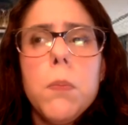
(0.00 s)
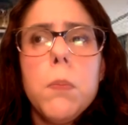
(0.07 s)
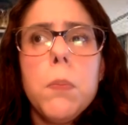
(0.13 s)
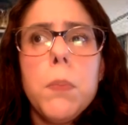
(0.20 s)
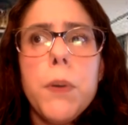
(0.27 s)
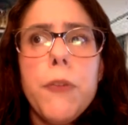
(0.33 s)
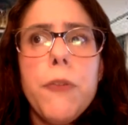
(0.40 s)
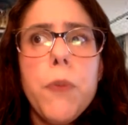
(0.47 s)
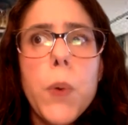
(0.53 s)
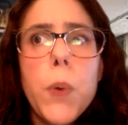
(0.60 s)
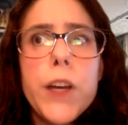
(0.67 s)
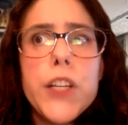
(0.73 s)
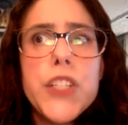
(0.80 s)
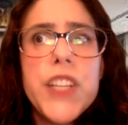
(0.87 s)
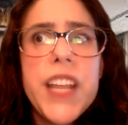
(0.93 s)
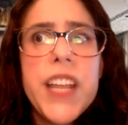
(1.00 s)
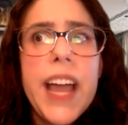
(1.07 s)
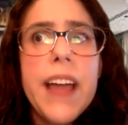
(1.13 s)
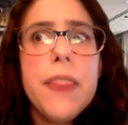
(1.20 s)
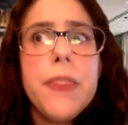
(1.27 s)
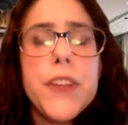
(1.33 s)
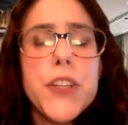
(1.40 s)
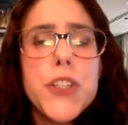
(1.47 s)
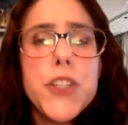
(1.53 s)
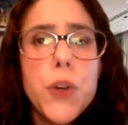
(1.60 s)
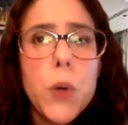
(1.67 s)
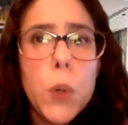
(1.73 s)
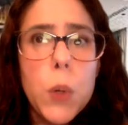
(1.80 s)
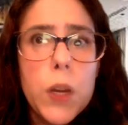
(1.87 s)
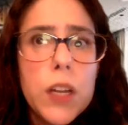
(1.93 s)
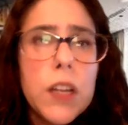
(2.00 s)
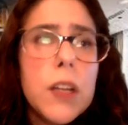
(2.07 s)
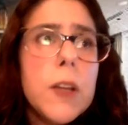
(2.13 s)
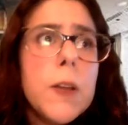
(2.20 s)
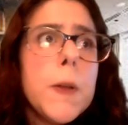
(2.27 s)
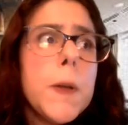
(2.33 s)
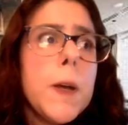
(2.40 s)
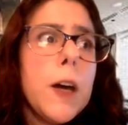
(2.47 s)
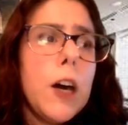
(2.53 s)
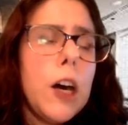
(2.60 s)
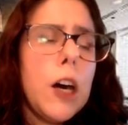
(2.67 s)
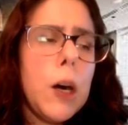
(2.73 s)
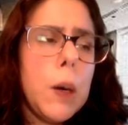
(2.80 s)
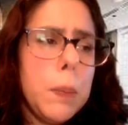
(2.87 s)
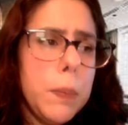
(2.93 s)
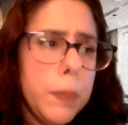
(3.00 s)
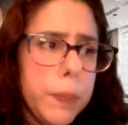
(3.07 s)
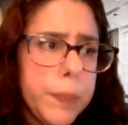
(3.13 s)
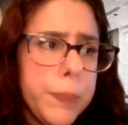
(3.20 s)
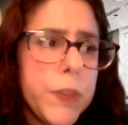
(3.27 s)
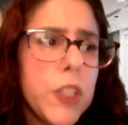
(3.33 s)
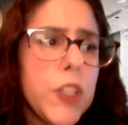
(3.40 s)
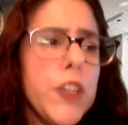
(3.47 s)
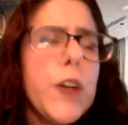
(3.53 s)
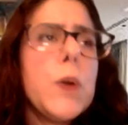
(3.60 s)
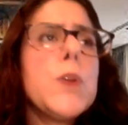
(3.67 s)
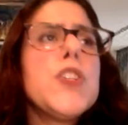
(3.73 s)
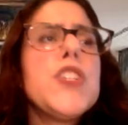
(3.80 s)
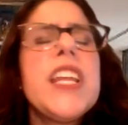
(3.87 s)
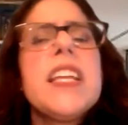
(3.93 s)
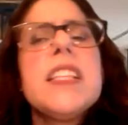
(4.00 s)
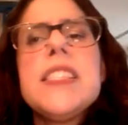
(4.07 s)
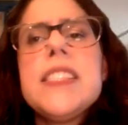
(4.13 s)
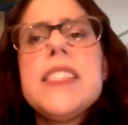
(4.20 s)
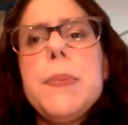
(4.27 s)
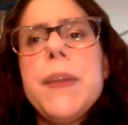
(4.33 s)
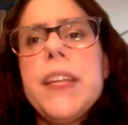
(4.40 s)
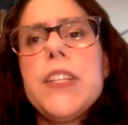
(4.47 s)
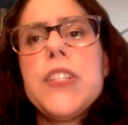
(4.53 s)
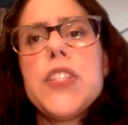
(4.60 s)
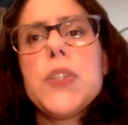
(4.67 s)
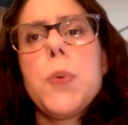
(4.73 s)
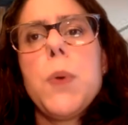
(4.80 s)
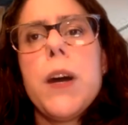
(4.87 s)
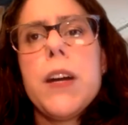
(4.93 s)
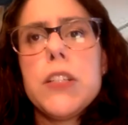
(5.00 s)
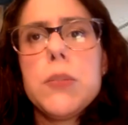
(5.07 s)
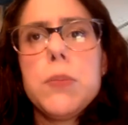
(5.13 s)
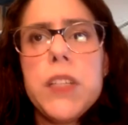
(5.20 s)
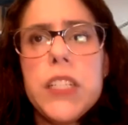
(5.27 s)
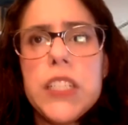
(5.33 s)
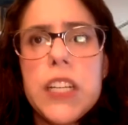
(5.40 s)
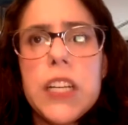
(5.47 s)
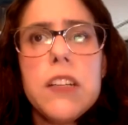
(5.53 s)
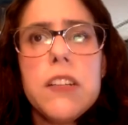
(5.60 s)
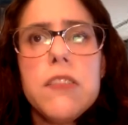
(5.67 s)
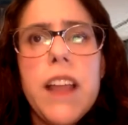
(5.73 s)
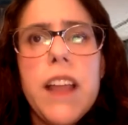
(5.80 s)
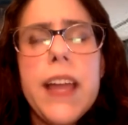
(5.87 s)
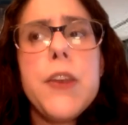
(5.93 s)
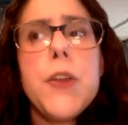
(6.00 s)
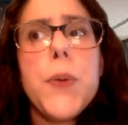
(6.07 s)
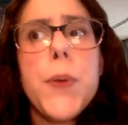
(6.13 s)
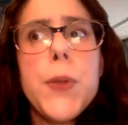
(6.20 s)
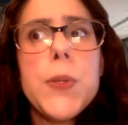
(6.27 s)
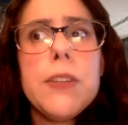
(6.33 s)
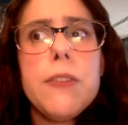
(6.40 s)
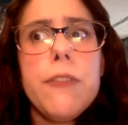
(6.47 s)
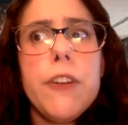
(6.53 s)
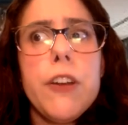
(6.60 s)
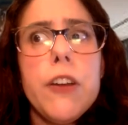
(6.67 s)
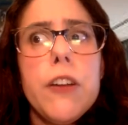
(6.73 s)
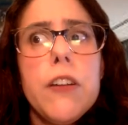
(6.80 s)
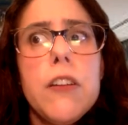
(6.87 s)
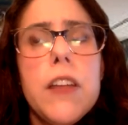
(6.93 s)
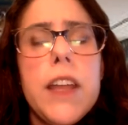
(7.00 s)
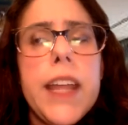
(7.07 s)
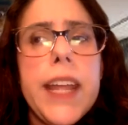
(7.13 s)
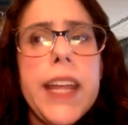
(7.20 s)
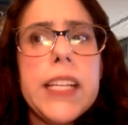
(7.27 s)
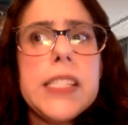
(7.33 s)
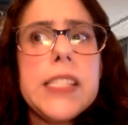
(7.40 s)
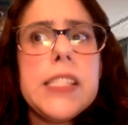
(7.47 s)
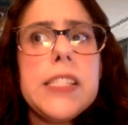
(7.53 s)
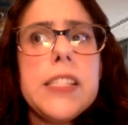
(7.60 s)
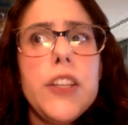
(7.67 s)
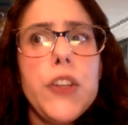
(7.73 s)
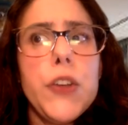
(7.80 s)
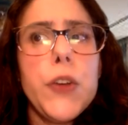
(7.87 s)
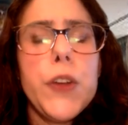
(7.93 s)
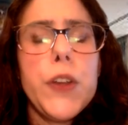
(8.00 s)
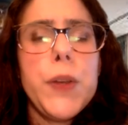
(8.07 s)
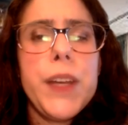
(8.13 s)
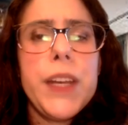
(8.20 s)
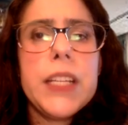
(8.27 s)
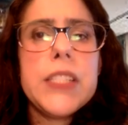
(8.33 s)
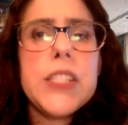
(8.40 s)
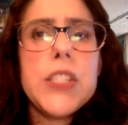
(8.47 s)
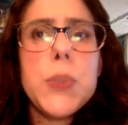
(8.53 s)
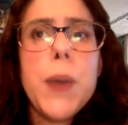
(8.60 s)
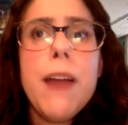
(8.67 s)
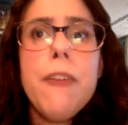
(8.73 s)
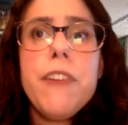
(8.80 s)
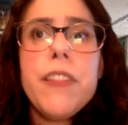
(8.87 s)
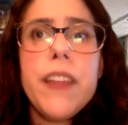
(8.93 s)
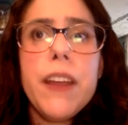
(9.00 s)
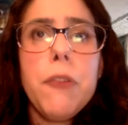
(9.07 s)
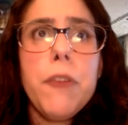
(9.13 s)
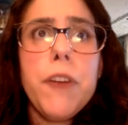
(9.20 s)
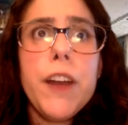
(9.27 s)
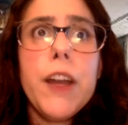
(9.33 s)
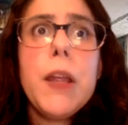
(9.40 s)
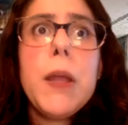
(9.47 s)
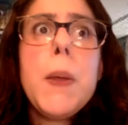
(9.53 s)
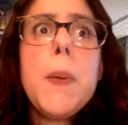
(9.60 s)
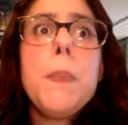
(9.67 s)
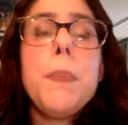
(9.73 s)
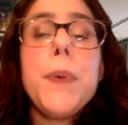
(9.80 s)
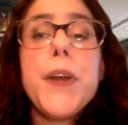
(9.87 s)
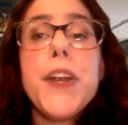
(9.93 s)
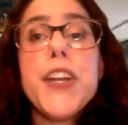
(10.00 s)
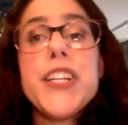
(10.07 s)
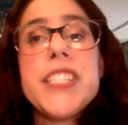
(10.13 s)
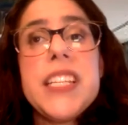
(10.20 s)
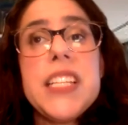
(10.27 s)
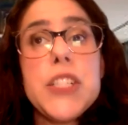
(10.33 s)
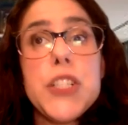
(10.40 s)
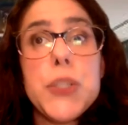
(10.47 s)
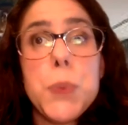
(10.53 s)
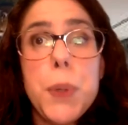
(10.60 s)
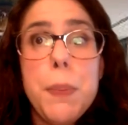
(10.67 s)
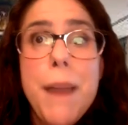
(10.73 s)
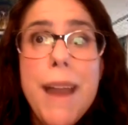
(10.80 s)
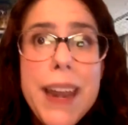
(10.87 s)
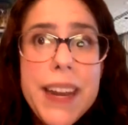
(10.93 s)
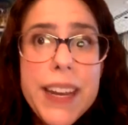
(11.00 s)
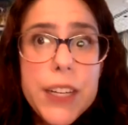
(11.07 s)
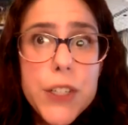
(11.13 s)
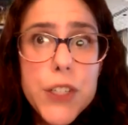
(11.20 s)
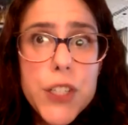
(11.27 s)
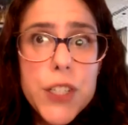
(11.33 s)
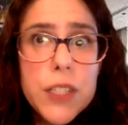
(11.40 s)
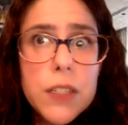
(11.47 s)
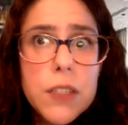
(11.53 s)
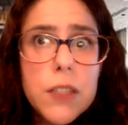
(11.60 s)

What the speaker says: Before she had the stroke, she had CP, she's quadriplegic, had no use of her hands, you needed to do everything for her, but her seizures were managed.